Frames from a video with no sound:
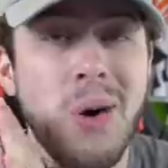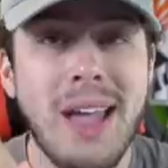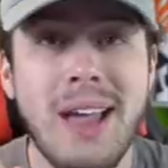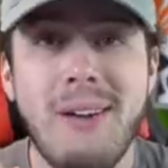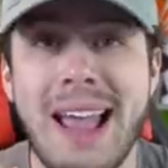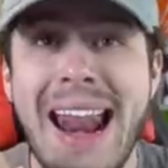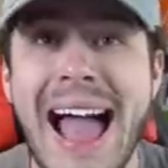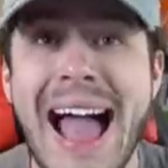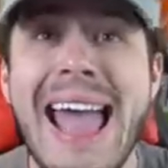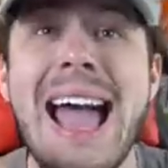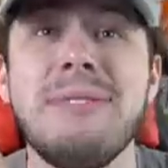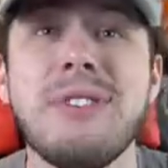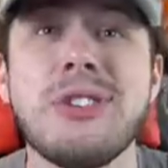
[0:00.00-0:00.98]
Okay, right,
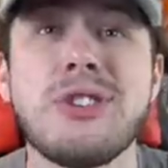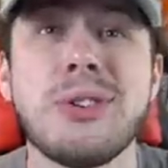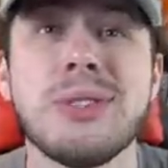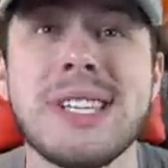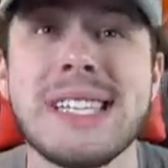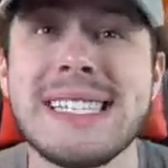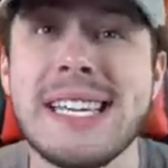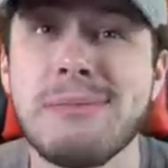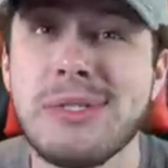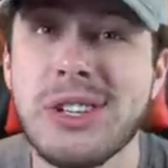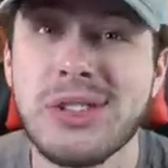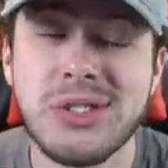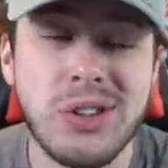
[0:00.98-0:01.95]
I have to choose a team
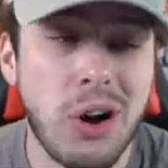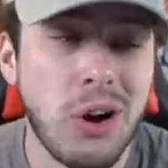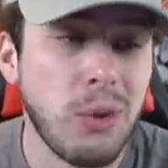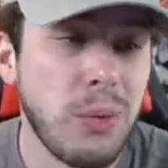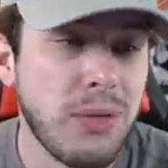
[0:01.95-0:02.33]
to start